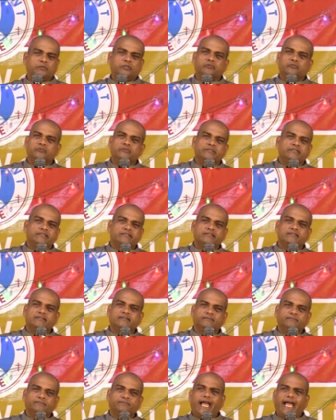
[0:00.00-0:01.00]
abuse.
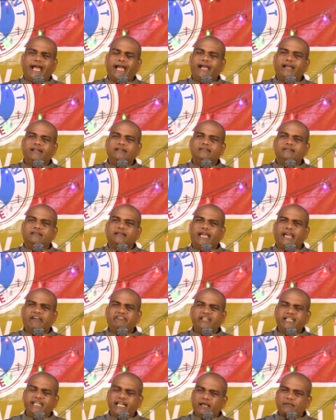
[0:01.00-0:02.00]
And
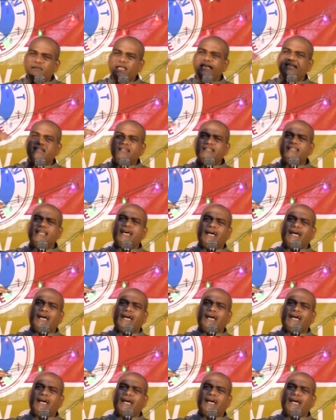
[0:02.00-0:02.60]
every time he did